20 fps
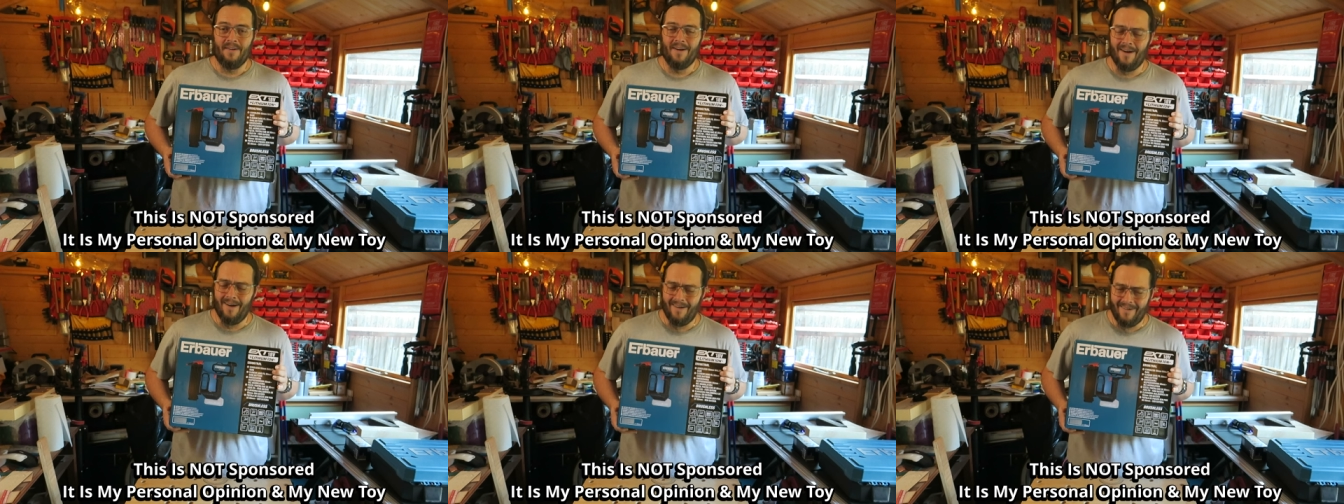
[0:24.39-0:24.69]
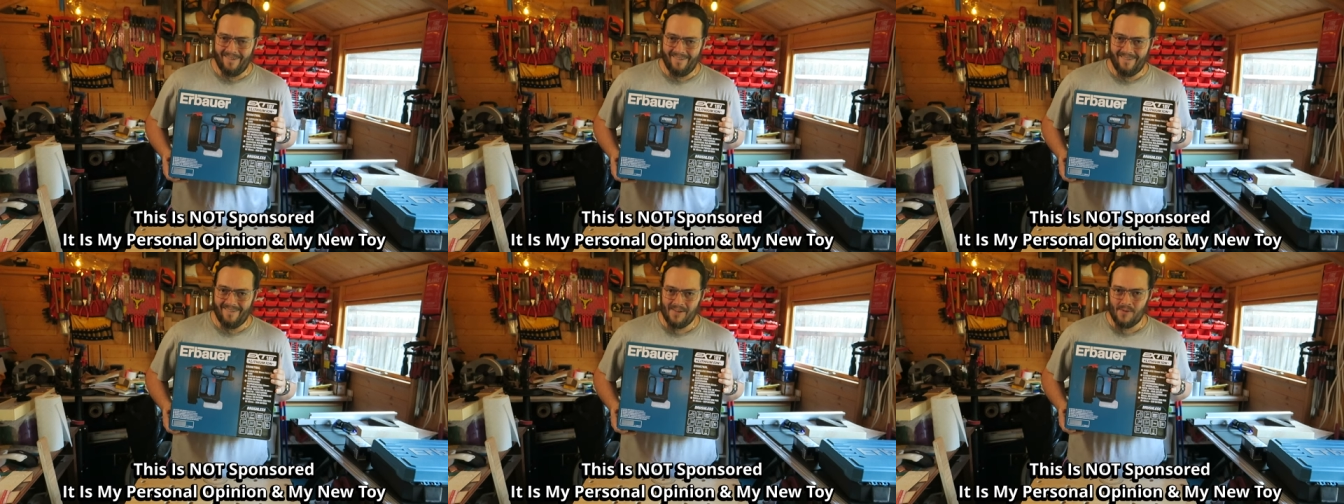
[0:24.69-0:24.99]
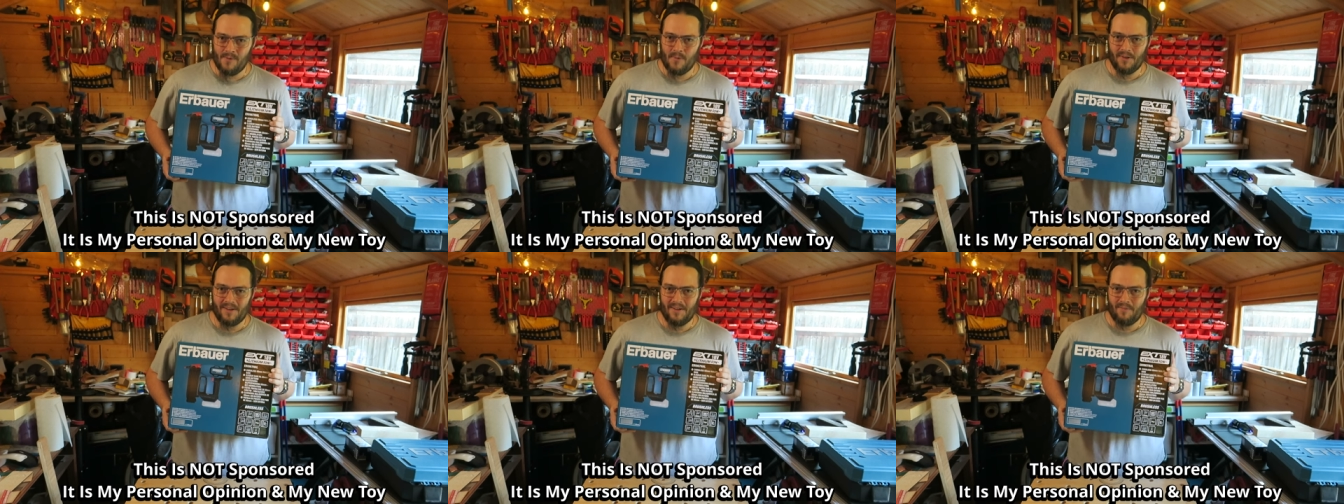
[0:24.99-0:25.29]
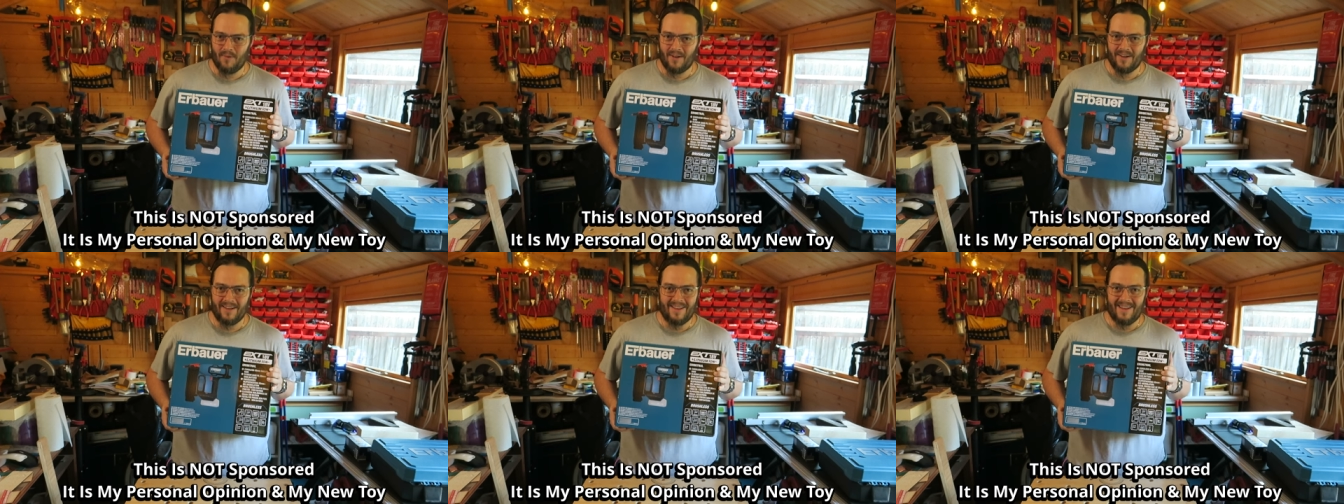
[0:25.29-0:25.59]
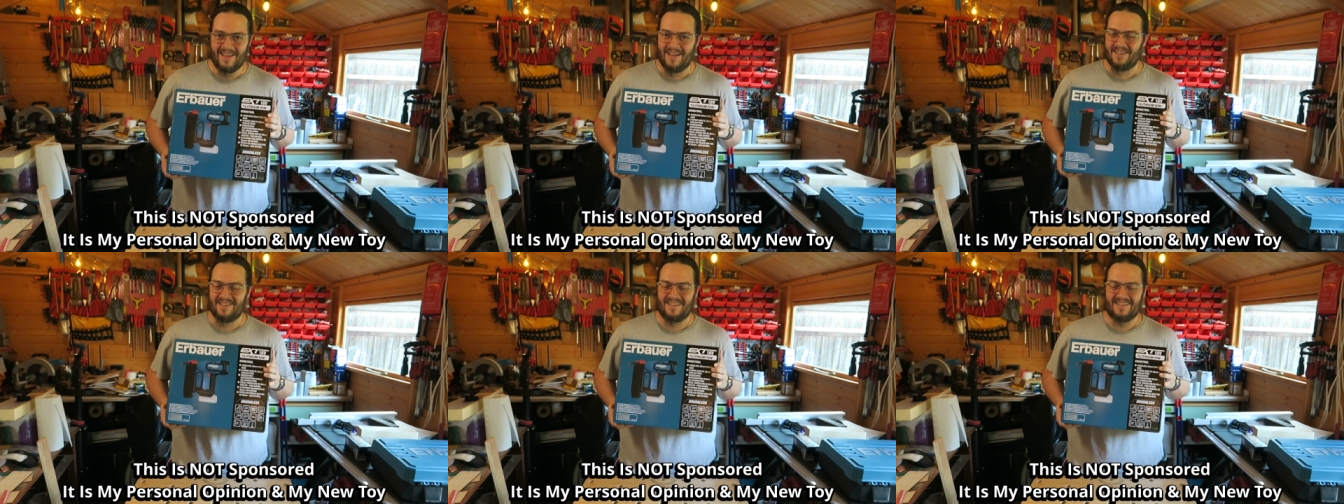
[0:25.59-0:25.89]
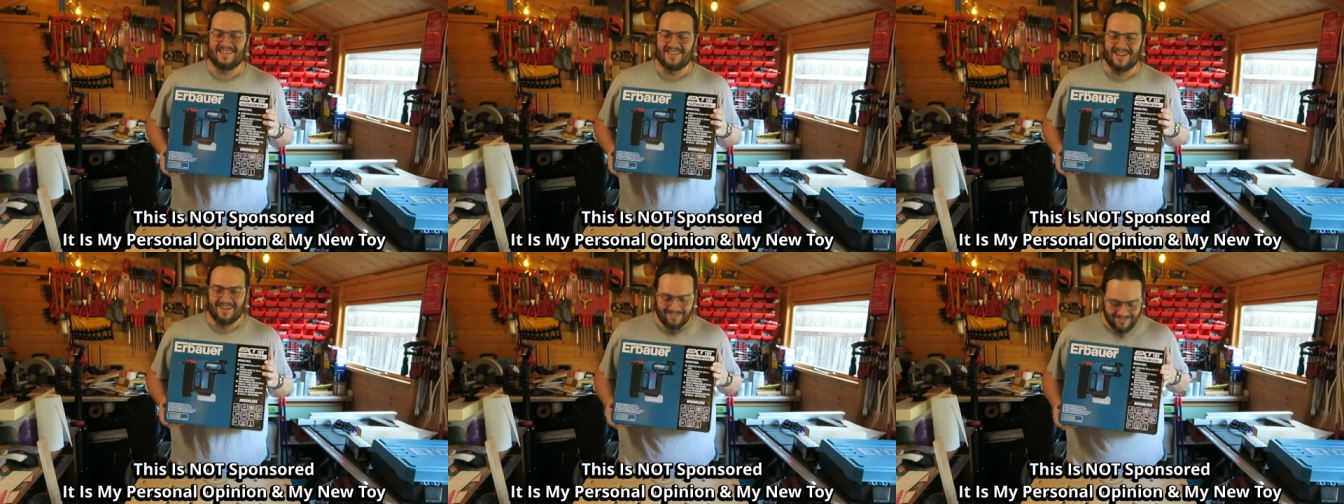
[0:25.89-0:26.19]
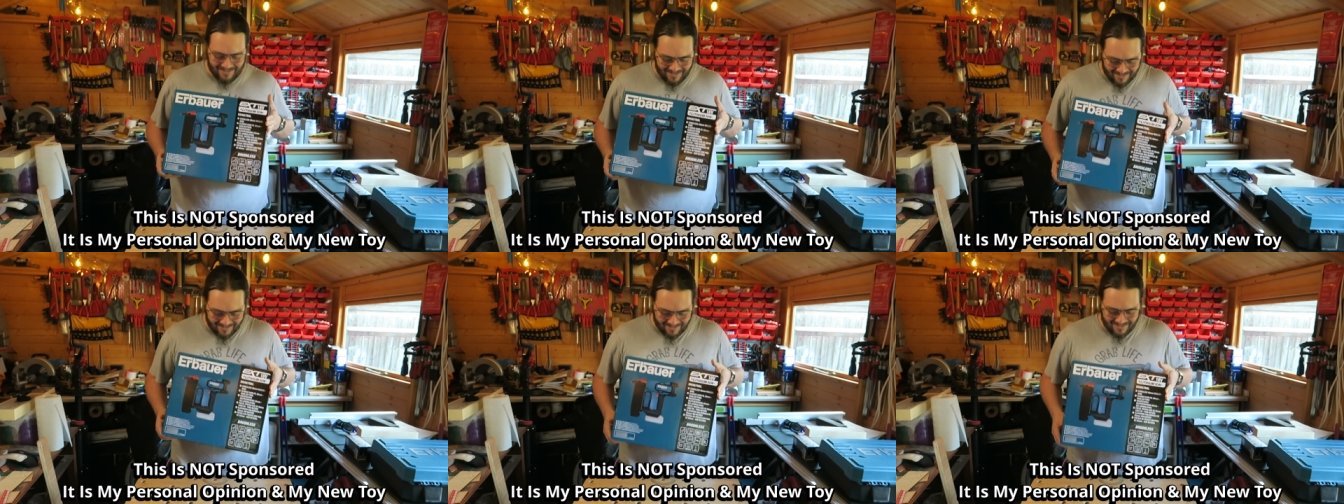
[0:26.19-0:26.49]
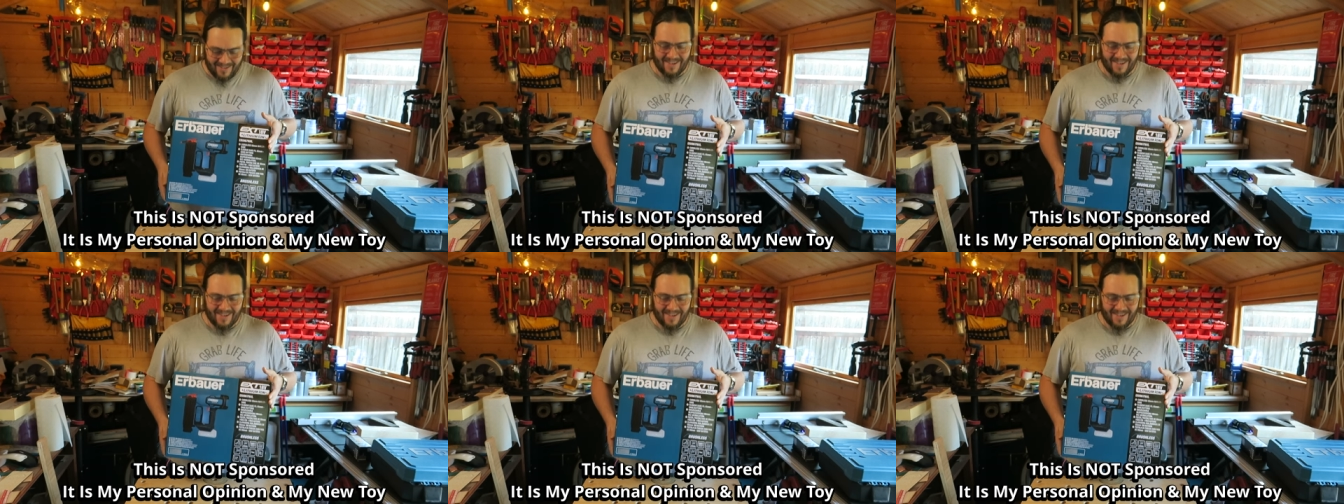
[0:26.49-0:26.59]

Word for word: I wanted one of these for so long.